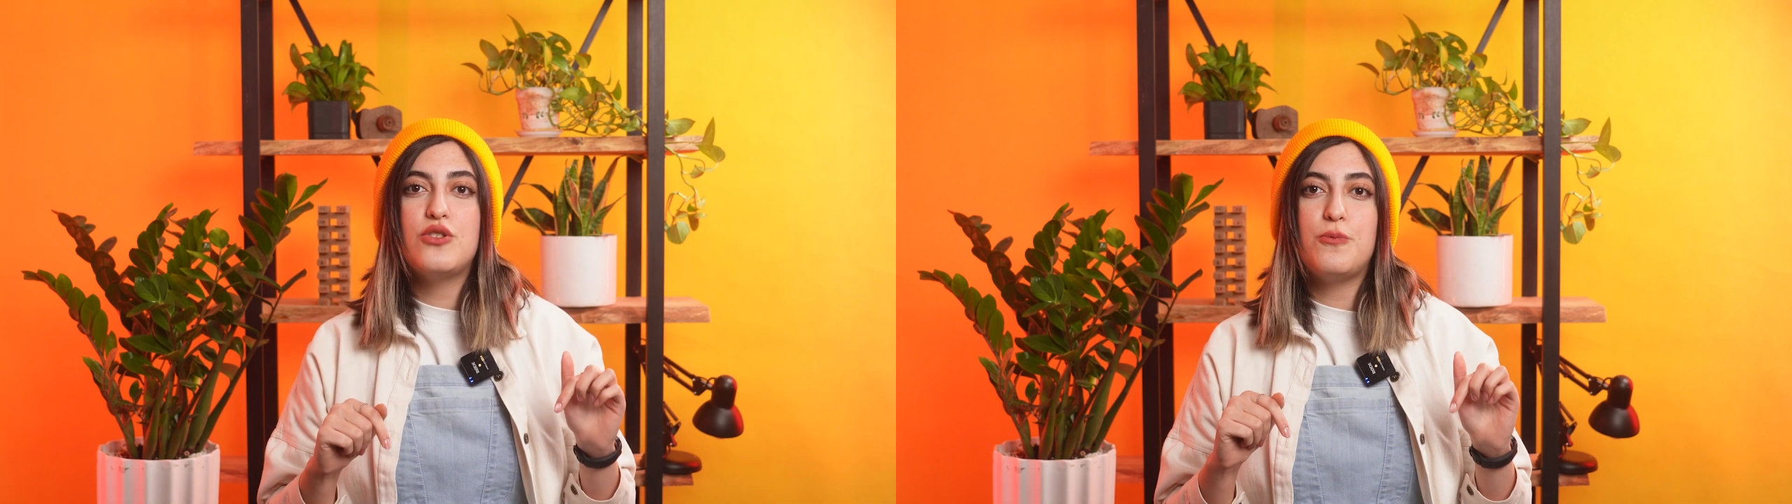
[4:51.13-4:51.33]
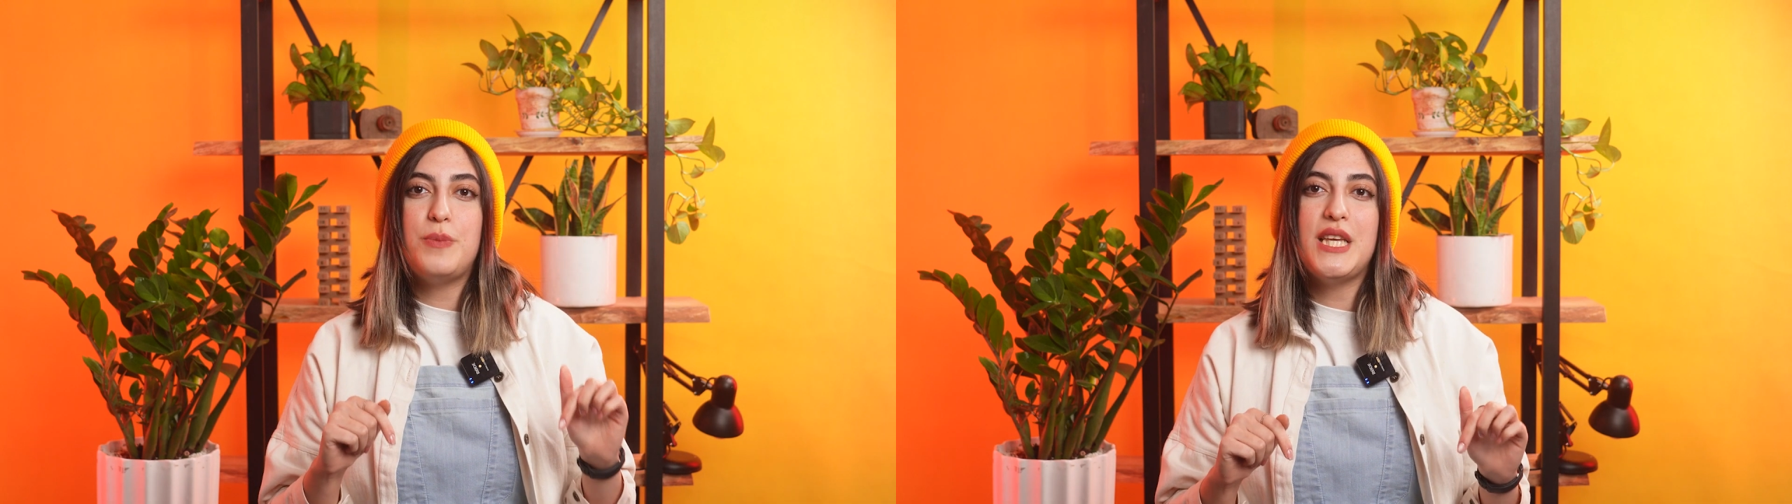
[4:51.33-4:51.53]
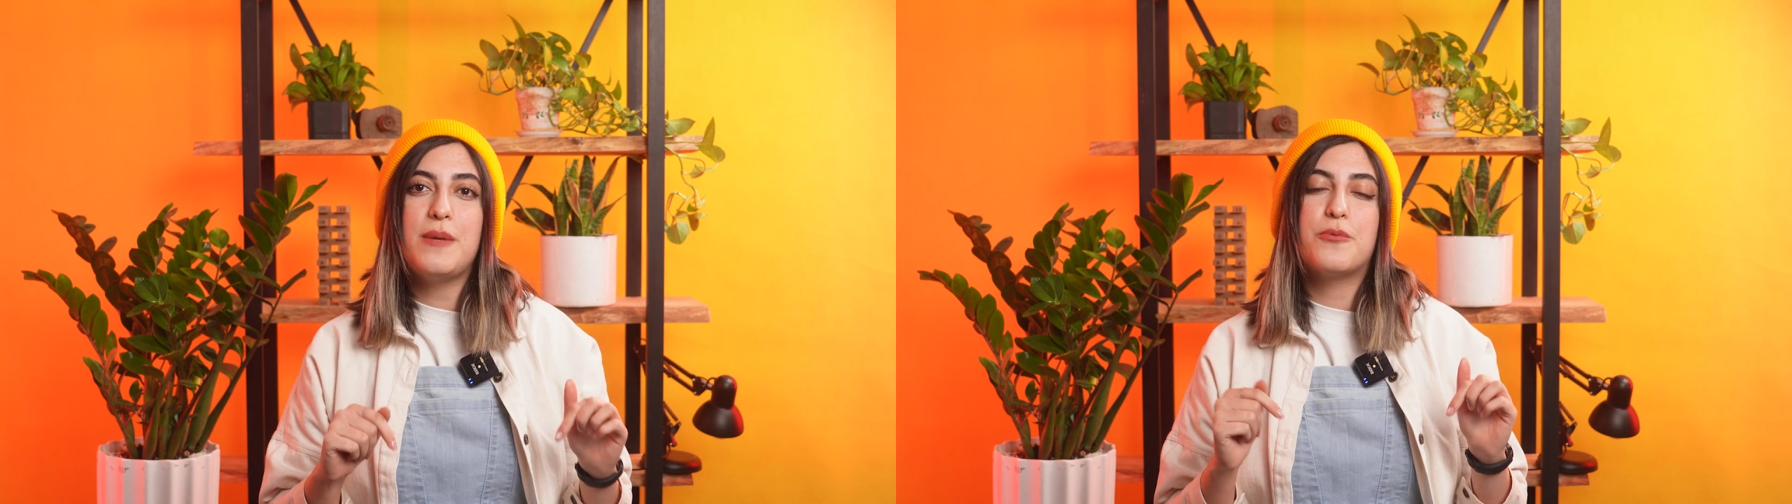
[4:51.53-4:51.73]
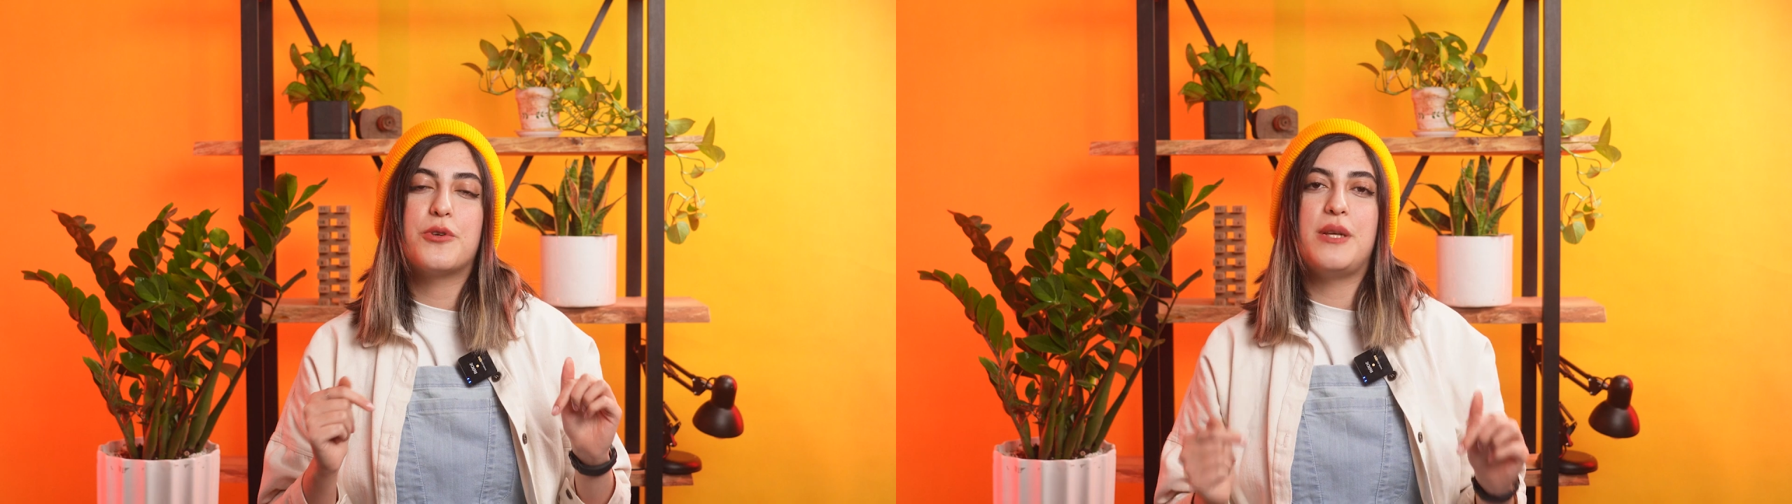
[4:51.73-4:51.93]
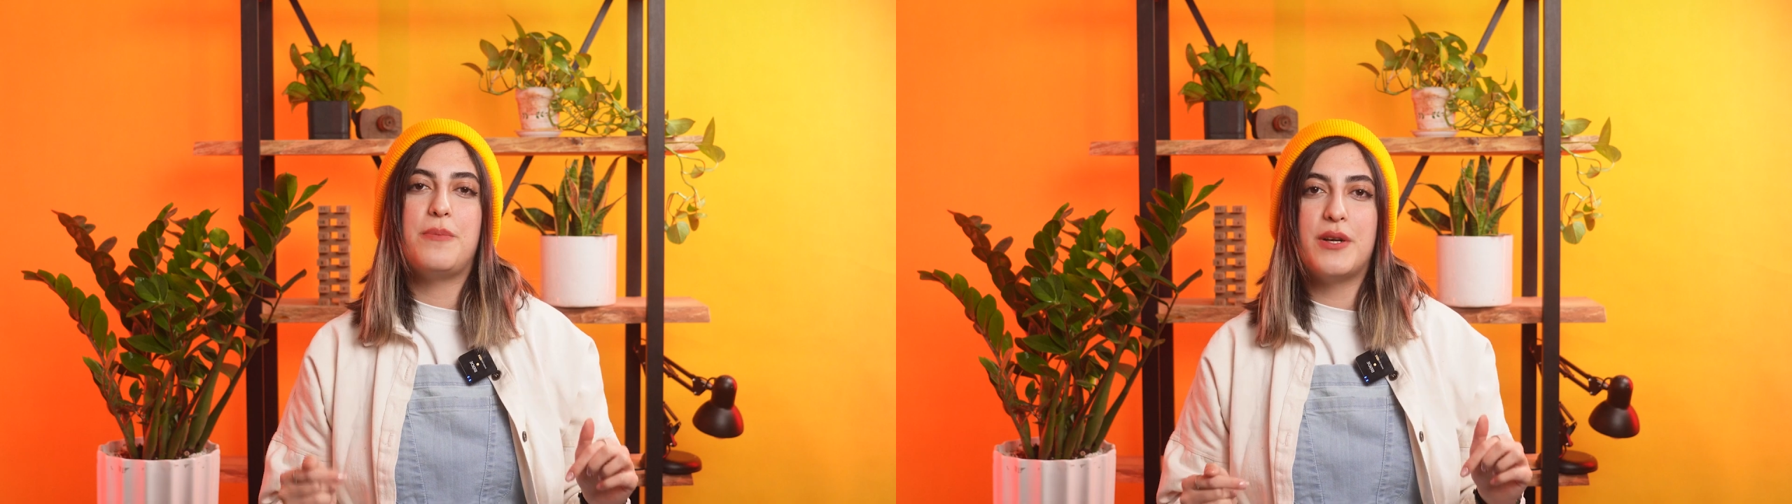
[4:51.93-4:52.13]
to be
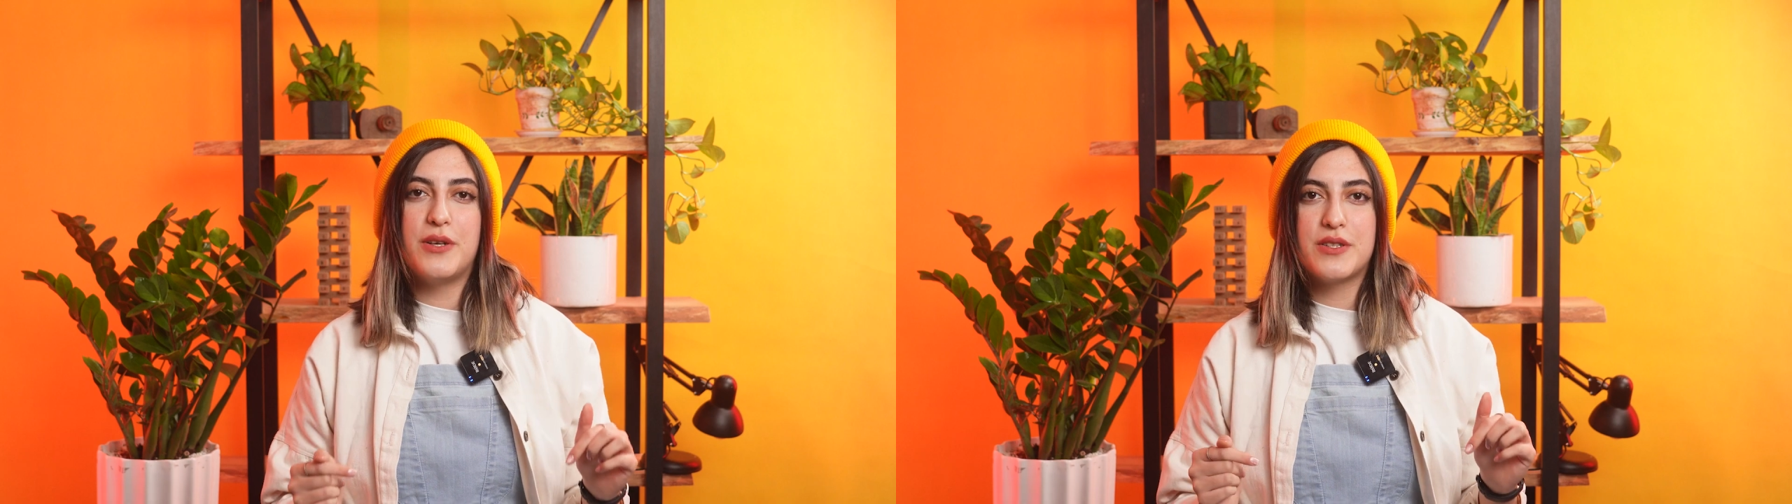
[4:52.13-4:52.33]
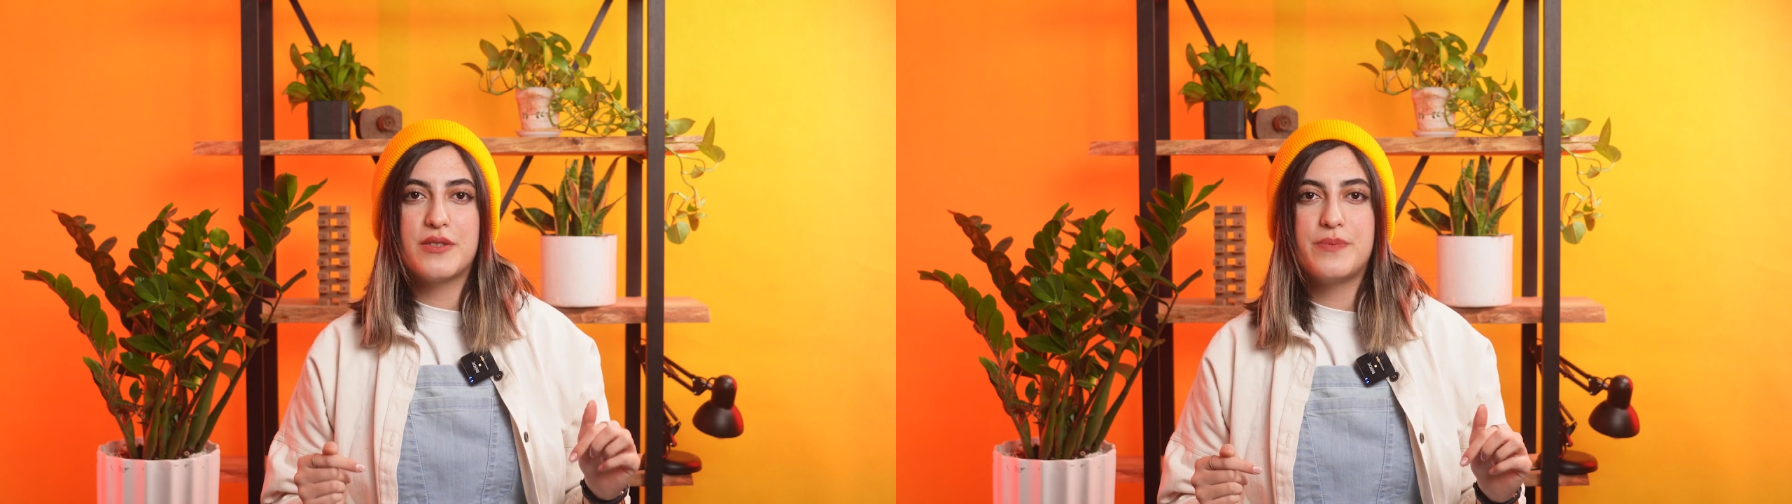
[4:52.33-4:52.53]
prepared.